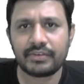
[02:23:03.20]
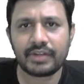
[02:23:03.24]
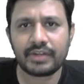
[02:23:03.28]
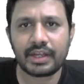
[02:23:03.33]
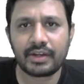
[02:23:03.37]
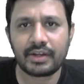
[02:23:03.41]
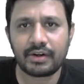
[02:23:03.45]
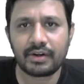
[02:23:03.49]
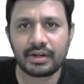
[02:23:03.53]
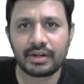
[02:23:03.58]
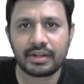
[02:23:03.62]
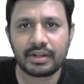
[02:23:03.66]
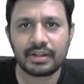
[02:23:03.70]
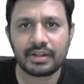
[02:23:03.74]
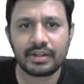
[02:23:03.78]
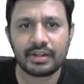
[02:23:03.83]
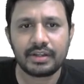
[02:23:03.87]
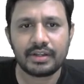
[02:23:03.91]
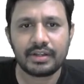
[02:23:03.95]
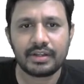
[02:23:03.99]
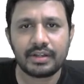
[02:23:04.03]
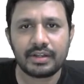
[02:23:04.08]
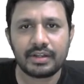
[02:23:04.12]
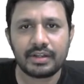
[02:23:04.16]
I got.
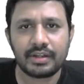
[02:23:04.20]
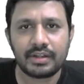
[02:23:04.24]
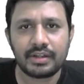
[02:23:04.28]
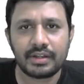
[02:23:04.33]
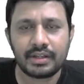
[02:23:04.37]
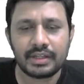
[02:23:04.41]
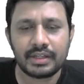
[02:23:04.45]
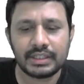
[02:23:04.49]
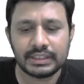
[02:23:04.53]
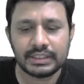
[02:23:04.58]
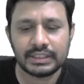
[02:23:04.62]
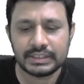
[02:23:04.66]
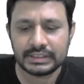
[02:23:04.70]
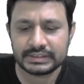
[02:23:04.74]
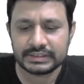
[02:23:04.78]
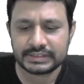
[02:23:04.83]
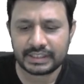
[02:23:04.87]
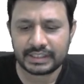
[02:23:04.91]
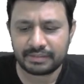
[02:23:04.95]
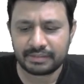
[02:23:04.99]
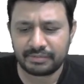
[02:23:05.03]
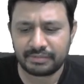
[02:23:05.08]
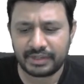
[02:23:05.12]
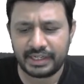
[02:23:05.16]

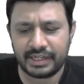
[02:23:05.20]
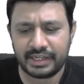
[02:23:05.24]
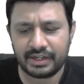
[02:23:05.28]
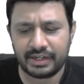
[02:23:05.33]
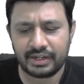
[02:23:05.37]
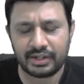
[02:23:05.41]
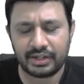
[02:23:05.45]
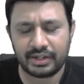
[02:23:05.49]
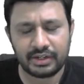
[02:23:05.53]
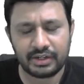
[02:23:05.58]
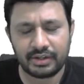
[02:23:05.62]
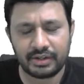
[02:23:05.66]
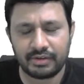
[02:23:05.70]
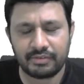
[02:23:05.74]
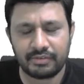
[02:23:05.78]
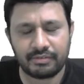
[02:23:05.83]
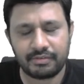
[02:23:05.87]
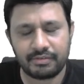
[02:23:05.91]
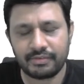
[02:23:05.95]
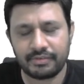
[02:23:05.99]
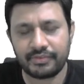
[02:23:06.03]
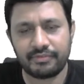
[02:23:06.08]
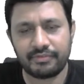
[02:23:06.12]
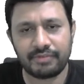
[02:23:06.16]
Sir,
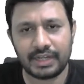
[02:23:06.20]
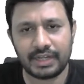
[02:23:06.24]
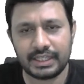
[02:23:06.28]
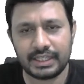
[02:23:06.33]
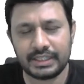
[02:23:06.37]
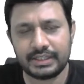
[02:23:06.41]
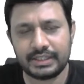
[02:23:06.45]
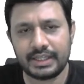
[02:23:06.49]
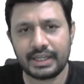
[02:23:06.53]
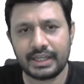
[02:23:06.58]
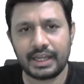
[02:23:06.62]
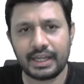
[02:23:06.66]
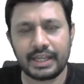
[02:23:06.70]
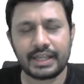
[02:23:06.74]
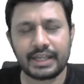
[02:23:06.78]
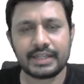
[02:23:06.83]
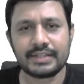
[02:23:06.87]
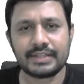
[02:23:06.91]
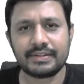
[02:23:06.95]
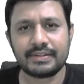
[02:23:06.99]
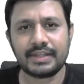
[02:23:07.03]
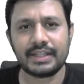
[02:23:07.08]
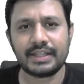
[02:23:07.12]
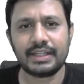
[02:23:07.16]
one thing I can
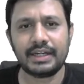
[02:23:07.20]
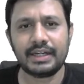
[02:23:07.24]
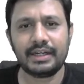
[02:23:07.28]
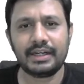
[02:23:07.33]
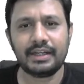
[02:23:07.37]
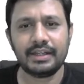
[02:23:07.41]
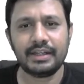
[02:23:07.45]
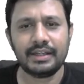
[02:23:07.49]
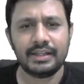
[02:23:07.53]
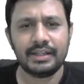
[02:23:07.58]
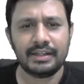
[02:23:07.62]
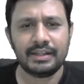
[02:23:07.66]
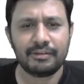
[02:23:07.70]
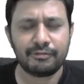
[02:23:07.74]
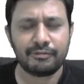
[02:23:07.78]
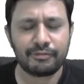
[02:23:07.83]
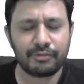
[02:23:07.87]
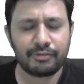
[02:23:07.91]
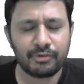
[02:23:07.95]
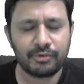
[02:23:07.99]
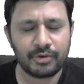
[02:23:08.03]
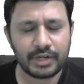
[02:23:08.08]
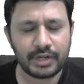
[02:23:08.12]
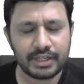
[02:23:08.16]
say that
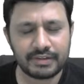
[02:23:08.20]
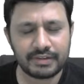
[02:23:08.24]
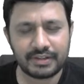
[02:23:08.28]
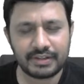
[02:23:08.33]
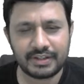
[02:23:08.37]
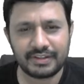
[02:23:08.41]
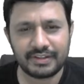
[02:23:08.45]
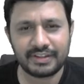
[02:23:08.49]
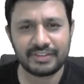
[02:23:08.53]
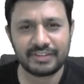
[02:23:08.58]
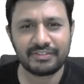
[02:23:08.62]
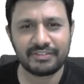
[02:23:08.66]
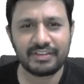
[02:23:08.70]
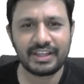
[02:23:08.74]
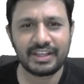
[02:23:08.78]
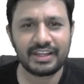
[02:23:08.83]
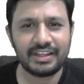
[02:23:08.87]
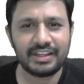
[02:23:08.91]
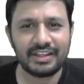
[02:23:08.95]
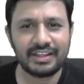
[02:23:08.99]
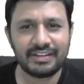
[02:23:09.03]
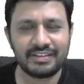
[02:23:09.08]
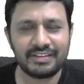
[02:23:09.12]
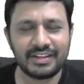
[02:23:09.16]
Fourier series is very
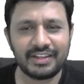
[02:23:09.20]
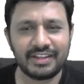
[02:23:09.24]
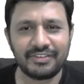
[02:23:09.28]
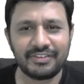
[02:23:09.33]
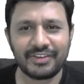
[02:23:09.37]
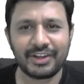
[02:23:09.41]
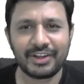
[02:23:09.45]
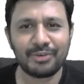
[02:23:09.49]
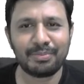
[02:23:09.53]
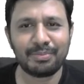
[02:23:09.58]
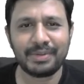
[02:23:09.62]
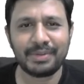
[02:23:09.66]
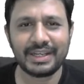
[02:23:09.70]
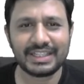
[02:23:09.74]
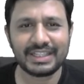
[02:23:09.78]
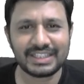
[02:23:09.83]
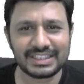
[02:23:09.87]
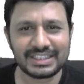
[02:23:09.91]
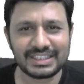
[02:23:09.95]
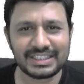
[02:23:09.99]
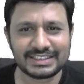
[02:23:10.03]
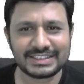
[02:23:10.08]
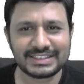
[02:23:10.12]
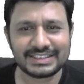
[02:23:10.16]
easy if you have
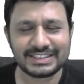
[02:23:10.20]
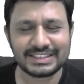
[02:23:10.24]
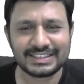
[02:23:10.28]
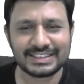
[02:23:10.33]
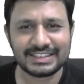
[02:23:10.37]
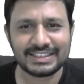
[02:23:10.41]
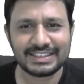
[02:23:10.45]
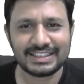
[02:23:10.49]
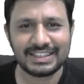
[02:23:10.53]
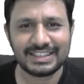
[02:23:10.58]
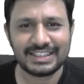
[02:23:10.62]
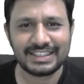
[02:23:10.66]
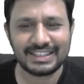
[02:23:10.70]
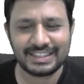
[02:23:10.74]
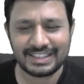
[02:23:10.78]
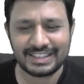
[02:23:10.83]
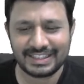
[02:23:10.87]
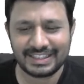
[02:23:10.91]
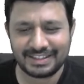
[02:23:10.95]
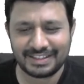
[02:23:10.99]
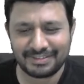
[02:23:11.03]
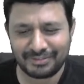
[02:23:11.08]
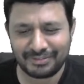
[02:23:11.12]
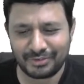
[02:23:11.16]
patience.
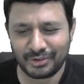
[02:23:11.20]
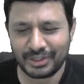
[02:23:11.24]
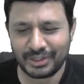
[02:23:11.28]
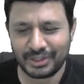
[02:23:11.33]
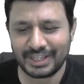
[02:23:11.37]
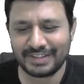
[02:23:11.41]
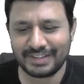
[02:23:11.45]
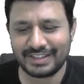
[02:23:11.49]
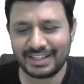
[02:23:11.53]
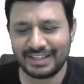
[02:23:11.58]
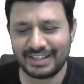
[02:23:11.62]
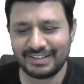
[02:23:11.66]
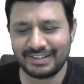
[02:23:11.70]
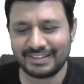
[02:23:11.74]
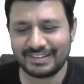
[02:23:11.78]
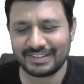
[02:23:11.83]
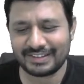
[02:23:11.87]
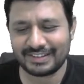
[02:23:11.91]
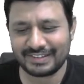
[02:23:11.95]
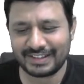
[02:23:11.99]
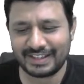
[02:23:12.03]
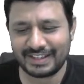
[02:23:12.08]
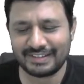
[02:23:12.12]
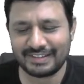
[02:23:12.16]
Fourier series
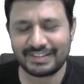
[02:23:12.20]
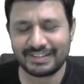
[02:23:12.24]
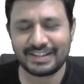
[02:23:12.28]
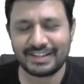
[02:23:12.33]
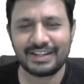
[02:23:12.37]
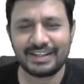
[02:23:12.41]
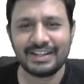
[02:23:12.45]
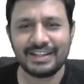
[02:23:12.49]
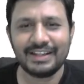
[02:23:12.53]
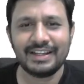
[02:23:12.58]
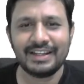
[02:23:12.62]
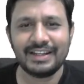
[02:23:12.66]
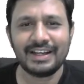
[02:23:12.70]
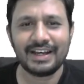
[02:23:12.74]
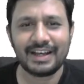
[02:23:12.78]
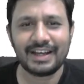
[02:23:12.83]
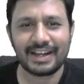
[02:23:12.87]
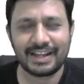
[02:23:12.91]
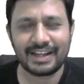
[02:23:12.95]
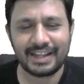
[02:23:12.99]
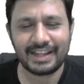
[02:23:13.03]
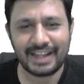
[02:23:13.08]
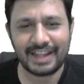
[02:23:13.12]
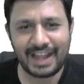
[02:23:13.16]
says that
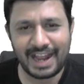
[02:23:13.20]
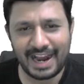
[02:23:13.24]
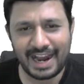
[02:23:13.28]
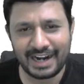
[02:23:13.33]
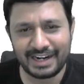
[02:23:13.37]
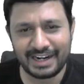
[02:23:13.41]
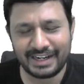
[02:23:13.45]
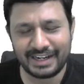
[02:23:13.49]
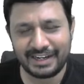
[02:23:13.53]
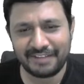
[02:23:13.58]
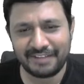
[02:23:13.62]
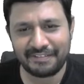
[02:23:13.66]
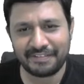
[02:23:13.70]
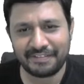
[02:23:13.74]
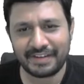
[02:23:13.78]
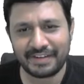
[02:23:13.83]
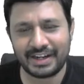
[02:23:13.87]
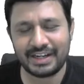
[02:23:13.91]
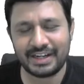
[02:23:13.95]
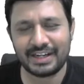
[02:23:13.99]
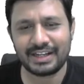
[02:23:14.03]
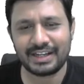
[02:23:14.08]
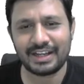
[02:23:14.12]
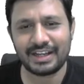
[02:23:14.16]
add
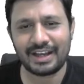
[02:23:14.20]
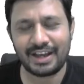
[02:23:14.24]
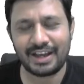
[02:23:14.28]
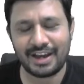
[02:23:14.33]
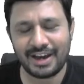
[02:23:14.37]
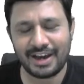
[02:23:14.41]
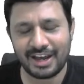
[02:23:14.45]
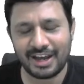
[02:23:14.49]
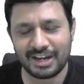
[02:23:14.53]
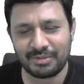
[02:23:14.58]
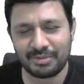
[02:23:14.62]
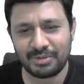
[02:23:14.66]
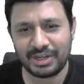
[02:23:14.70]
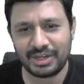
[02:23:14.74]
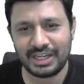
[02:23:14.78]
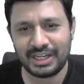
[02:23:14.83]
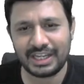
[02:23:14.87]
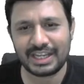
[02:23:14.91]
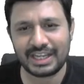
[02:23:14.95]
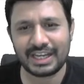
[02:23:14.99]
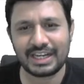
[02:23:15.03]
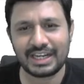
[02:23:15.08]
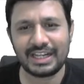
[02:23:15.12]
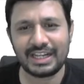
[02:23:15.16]
different
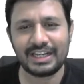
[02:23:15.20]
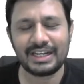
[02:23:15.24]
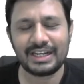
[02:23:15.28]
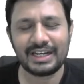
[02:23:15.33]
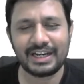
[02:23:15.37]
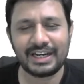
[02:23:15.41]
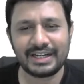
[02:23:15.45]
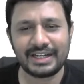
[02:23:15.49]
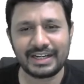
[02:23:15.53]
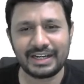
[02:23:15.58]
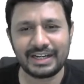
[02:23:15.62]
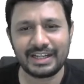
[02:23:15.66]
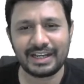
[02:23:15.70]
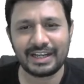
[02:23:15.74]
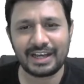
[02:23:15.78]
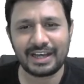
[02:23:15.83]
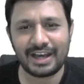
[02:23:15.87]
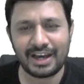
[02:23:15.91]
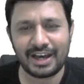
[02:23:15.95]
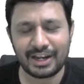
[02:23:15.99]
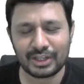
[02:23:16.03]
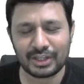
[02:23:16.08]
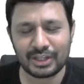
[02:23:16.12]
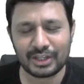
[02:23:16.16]
harmonically related
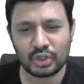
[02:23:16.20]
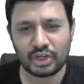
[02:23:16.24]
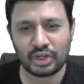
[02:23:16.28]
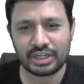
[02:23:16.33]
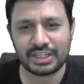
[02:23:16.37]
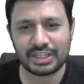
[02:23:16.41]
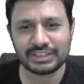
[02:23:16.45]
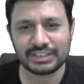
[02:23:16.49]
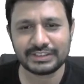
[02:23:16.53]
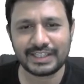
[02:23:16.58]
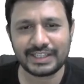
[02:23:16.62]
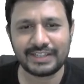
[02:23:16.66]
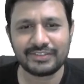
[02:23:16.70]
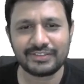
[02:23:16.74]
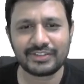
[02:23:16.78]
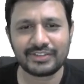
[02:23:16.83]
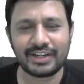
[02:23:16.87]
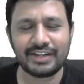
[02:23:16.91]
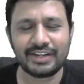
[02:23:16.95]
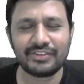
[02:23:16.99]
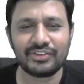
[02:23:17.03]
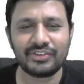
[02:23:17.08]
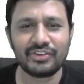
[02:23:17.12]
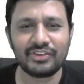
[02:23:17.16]
orthogonal
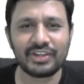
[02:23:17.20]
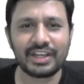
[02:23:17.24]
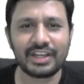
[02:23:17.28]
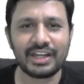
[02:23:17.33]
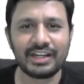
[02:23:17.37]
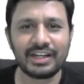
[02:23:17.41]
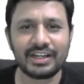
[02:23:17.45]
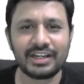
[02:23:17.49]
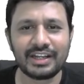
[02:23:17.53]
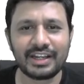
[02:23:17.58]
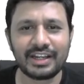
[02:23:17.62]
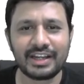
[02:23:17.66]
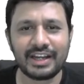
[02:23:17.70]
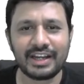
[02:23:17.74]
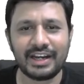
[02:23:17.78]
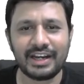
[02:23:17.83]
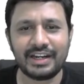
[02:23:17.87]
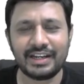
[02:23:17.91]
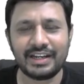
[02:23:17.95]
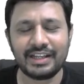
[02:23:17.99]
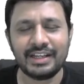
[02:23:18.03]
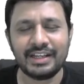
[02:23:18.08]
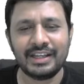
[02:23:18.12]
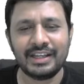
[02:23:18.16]
sinusoids, you can
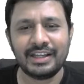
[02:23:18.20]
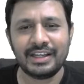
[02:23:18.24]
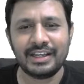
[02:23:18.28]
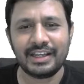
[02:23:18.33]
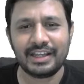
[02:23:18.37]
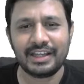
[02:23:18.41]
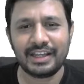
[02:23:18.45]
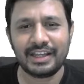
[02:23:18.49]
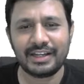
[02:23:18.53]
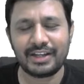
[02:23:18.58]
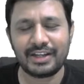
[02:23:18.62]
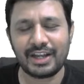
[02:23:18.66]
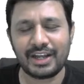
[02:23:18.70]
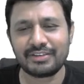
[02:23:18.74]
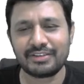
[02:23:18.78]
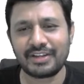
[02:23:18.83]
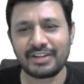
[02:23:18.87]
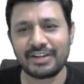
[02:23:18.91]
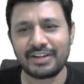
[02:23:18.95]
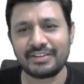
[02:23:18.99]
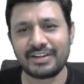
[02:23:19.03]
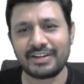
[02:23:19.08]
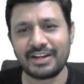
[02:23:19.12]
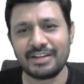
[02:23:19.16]
get a
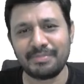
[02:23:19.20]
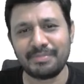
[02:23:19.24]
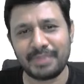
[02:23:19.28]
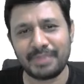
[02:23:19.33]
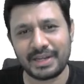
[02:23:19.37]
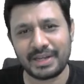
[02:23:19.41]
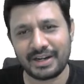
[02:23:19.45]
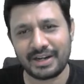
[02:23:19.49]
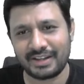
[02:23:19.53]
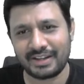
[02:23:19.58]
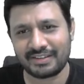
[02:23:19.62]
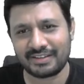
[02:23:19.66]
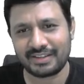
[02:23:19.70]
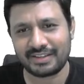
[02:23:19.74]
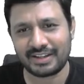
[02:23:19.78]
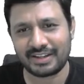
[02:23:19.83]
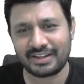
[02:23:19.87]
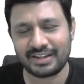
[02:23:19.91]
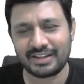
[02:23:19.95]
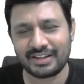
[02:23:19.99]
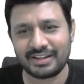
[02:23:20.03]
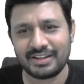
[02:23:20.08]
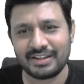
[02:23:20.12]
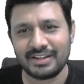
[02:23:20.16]
non-sinusoidal periodic
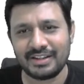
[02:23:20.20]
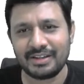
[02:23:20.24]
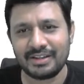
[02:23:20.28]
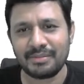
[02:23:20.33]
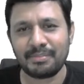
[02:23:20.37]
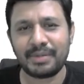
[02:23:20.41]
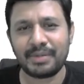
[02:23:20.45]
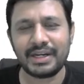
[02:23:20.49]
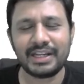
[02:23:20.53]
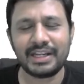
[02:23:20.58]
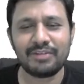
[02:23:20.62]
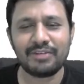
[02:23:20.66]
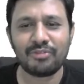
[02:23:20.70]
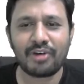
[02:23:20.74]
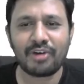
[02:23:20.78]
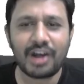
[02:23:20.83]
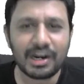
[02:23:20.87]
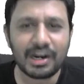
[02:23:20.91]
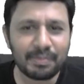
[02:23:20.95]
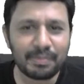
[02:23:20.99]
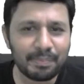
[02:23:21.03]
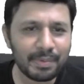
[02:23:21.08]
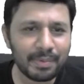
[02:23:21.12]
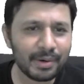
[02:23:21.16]
signal. But in
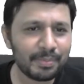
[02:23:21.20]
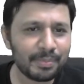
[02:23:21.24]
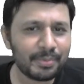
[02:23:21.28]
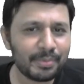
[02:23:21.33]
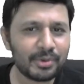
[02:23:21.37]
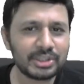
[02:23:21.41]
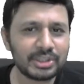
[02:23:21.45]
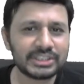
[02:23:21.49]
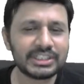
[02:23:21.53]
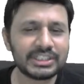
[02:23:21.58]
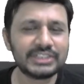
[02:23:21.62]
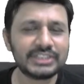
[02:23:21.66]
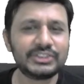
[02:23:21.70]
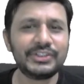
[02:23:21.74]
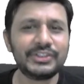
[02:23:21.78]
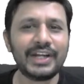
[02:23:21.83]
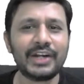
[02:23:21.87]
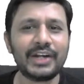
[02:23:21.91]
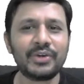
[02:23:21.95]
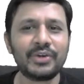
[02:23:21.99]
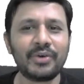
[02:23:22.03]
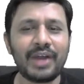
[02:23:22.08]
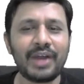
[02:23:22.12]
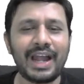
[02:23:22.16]
what proportions you
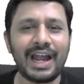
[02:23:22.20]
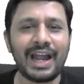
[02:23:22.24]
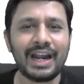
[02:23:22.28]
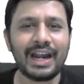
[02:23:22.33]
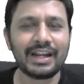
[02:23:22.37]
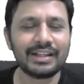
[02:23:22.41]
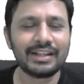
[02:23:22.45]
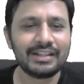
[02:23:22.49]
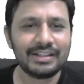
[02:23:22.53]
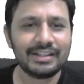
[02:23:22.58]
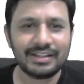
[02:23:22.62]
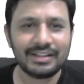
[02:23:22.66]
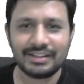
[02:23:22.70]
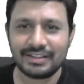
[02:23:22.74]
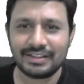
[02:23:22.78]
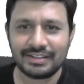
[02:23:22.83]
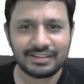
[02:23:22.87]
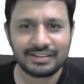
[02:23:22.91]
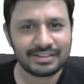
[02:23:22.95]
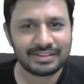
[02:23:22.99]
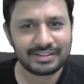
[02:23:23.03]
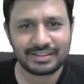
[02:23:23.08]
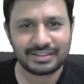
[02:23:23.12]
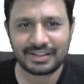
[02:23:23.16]
have to add,
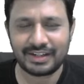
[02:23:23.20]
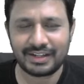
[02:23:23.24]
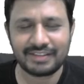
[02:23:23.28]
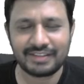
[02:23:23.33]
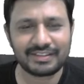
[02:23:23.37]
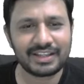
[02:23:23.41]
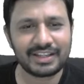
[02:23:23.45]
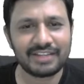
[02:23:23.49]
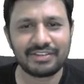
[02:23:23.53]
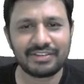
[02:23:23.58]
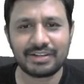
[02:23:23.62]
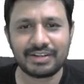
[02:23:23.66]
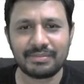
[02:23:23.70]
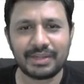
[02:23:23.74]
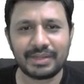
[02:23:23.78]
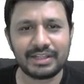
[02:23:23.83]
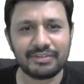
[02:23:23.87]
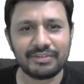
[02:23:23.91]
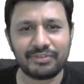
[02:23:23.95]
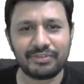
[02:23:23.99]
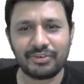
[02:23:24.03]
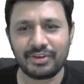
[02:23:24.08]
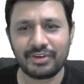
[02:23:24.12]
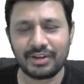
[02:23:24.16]
that is given by the
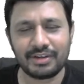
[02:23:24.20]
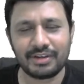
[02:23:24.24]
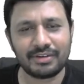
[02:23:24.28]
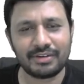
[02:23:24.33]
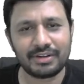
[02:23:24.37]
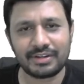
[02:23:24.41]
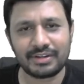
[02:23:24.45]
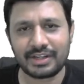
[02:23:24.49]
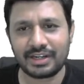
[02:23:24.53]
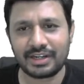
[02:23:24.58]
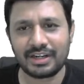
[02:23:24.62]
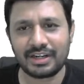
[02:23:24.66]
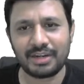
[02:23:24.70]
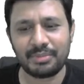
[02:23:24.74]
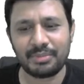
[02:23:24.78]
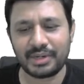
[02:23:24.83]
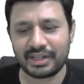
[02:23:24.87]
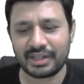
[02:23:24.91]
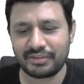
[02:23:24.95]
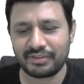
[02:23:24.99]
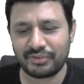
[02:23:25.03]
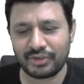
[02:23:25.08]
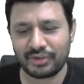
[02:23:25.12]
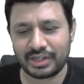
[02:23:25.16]

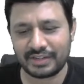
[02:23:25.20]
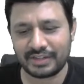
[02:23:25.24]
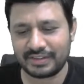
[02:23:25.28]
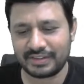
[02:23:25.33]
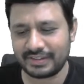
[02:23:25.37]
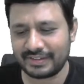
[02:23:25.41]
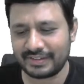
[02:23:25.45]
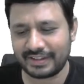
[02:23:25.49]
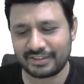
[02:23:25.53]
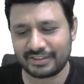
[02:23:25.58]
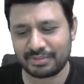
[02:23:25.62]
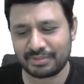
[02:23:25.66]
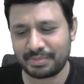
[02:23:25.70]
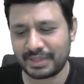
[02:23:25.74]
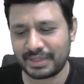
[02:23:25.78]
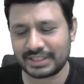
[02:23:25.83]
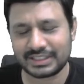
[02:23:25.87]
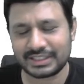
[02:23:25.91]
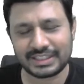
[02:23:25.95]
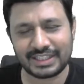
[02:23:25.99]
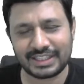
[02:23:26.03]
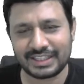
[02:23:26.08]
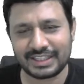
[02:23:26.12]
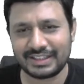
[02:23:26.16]
trigonometric Fourier series
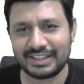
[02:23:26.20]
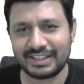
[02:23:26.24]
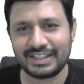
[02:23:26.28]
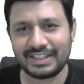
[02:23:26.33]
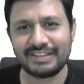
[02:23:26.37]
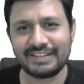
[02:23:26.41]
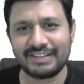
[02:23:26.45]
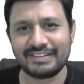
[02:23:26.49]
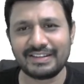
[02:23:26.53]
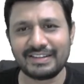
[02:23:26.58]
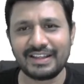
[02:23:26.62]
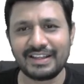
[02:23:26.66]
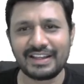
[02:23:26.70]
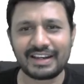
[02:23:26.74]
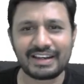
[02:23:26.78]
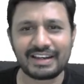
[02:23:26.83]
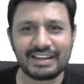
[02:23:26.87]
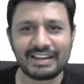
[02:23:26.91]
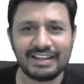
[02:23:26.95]
expansion, nothing is there.